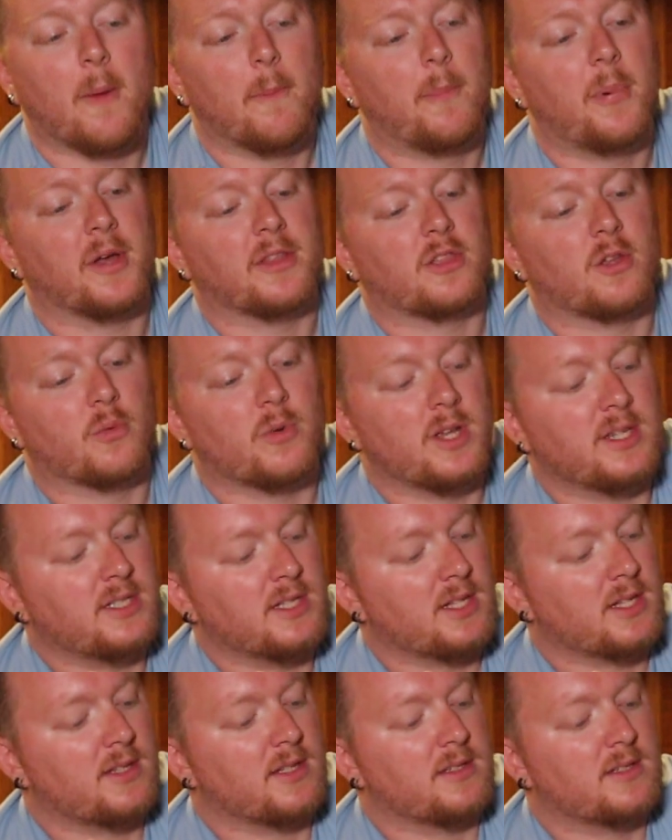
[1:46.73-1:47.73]
But the
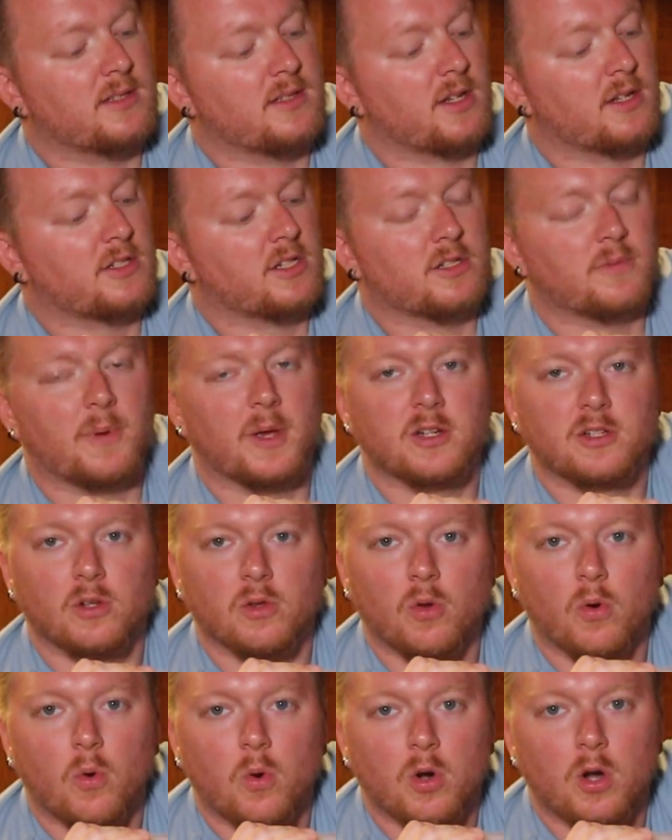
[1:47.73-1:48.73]
reason that this is such a
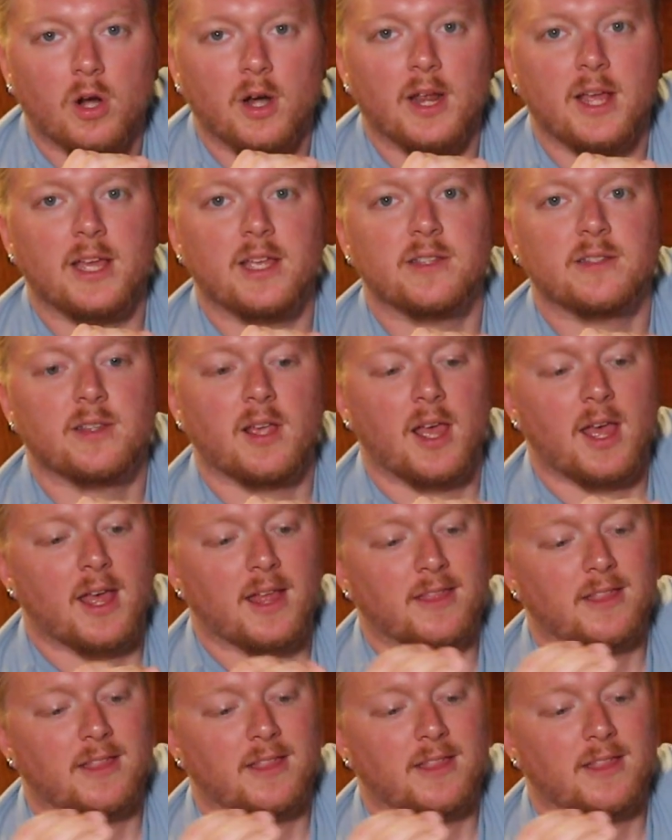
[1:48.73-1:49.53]
special order is